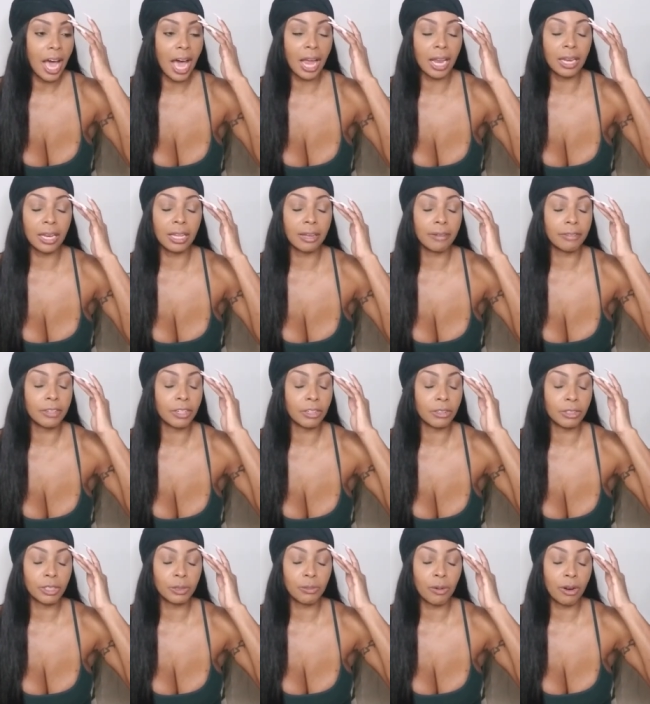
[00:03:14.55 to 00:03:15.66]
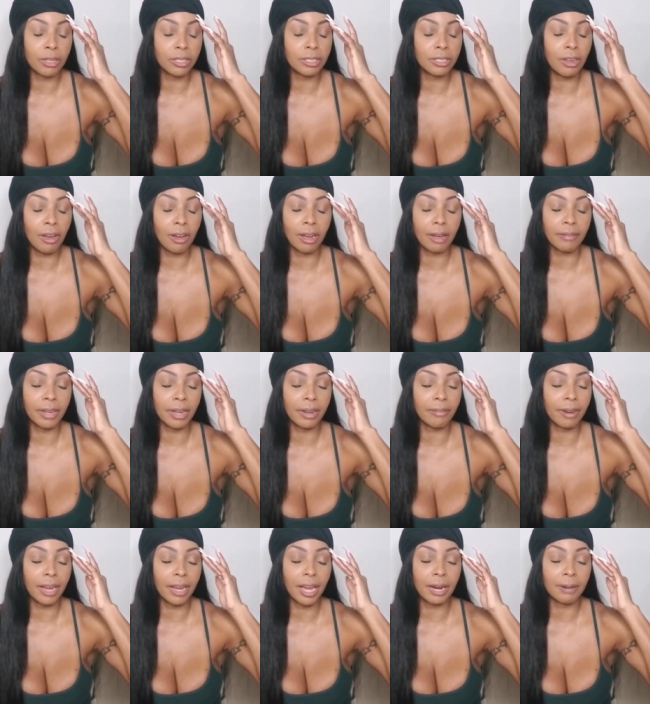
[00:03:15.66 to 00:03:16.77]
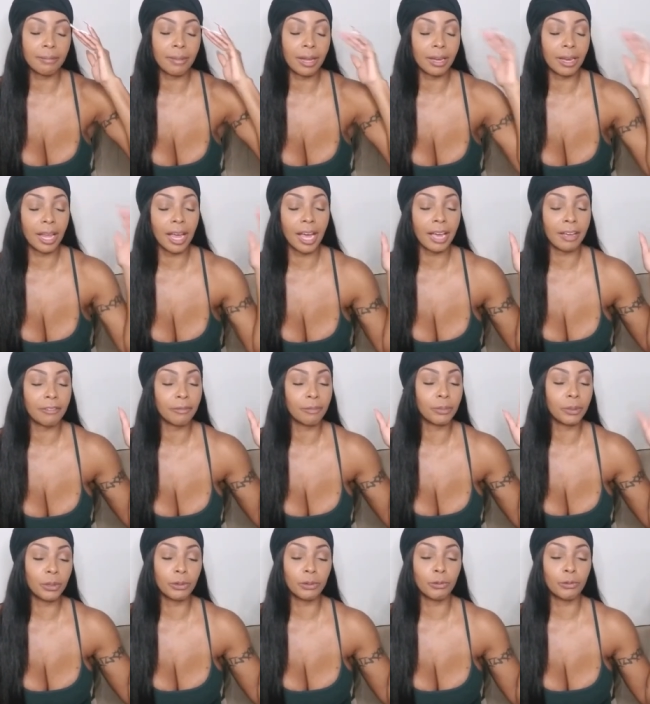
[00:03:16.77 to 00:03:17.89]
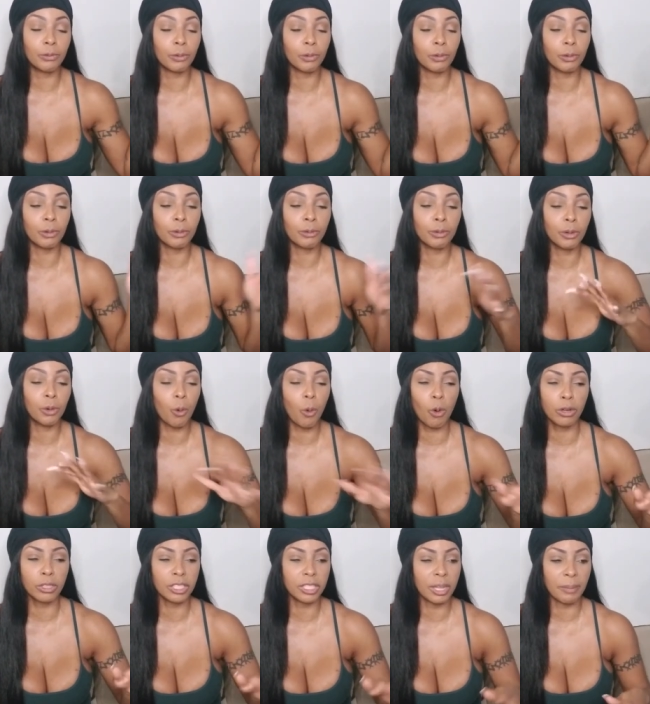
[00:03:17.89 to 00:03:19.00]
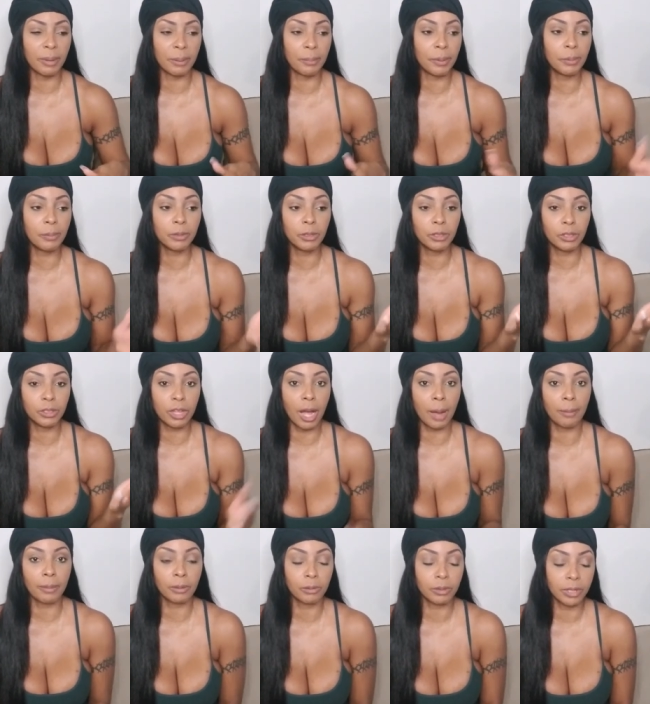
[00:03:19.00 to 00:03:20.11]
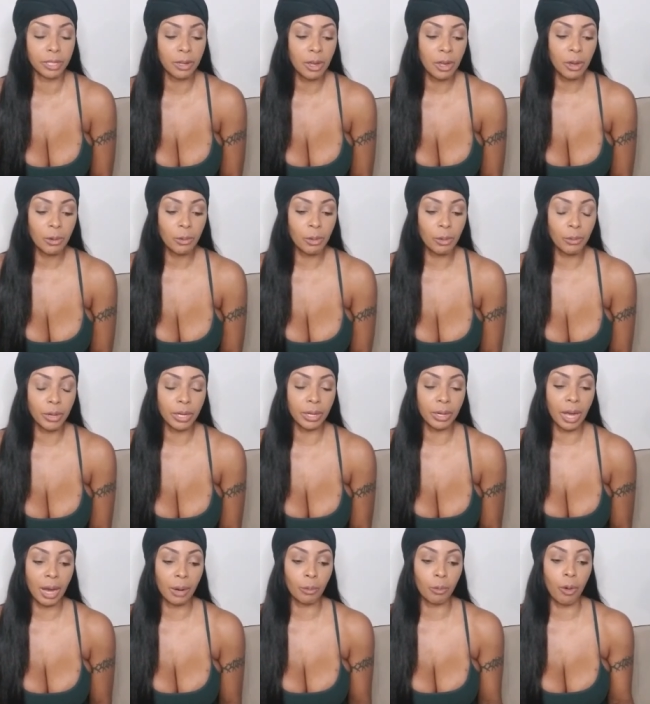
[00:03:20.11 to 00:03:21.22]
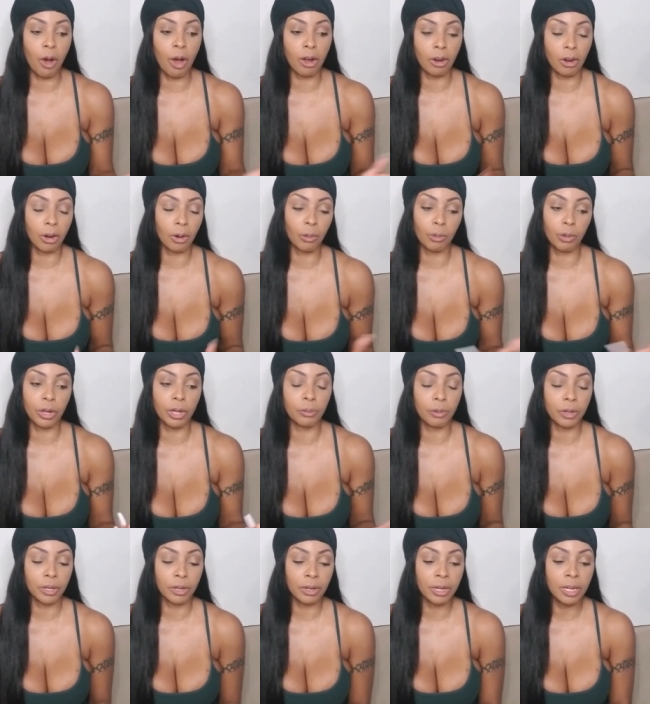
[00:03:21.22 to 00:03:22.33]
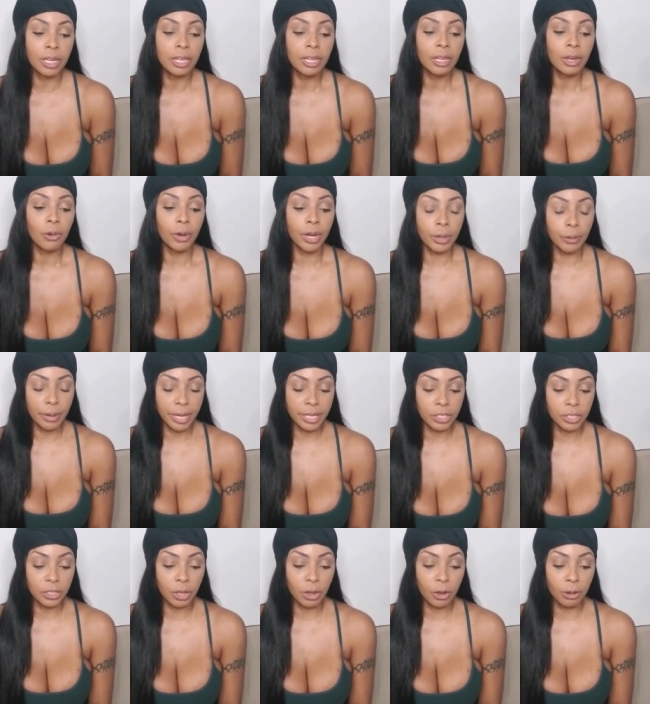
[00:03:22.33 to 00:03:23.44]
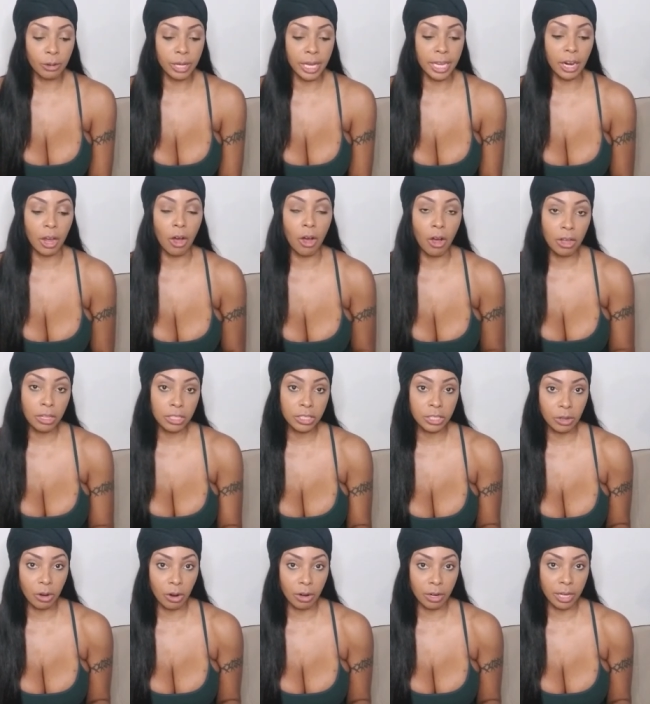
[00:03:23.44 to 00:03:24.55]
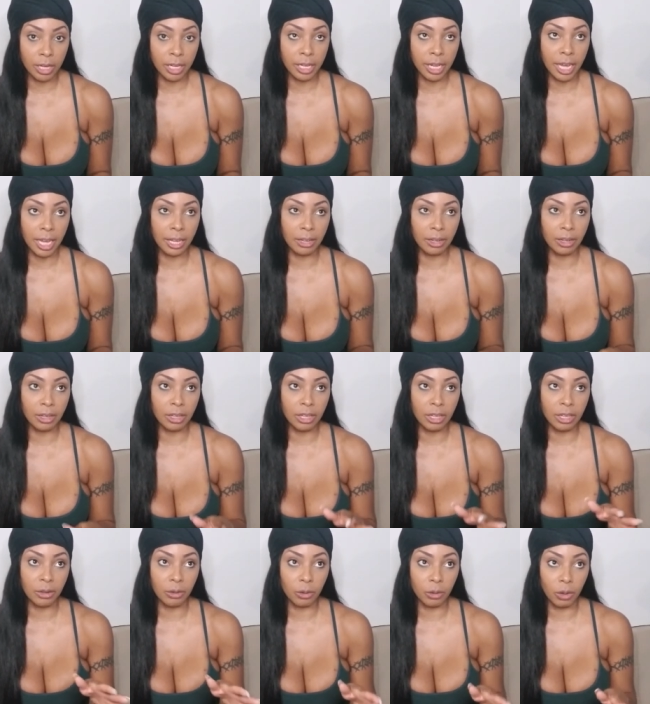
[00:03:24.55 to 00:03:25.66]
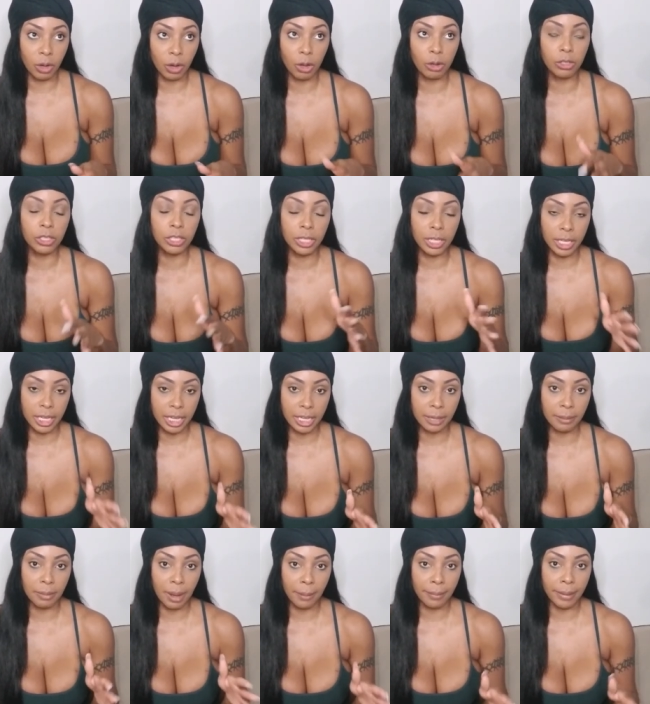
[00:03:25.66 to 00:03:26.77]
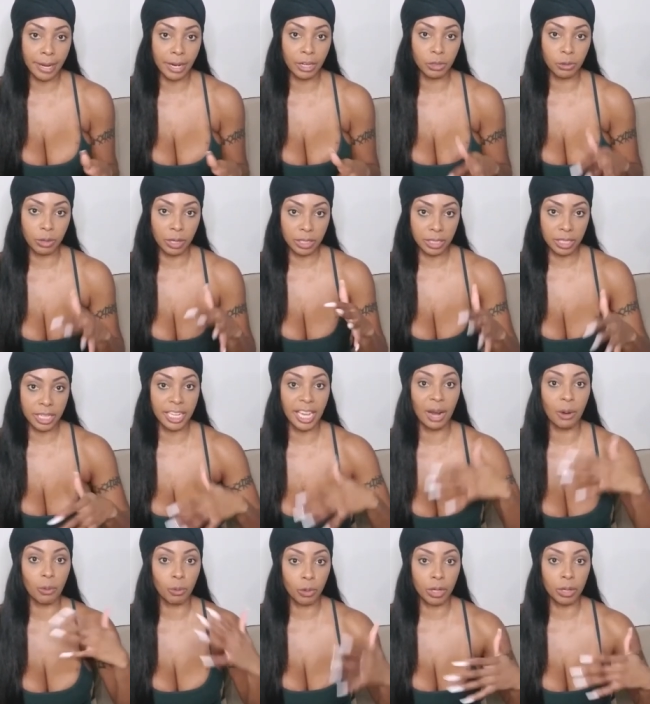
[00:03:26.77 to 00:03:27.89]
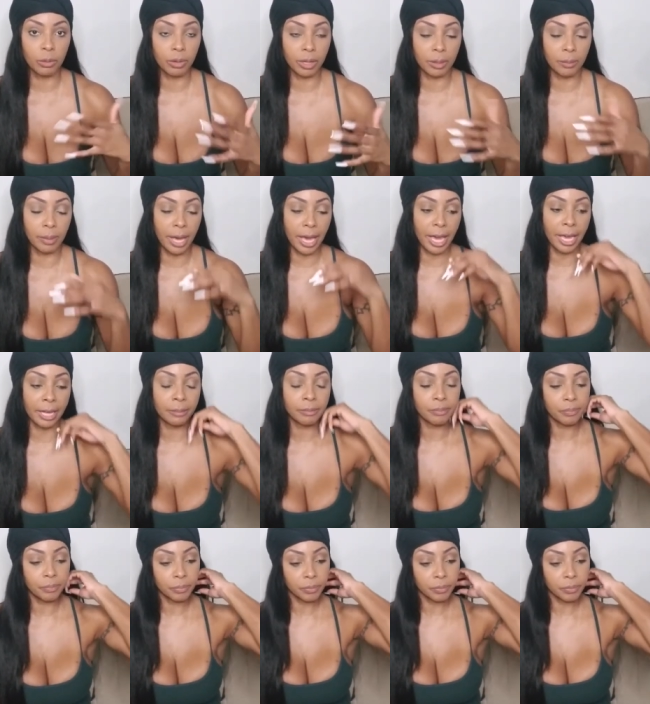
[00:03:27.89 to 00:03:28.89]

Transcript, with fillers: I loved her. Smartest dog I've ever had in my life. Beautiful, gorgeous. I mean, people used to stop as we, when we, I'd walk or run with her anyway, so it all started close to the end of my marriage when I say it got really, really bad.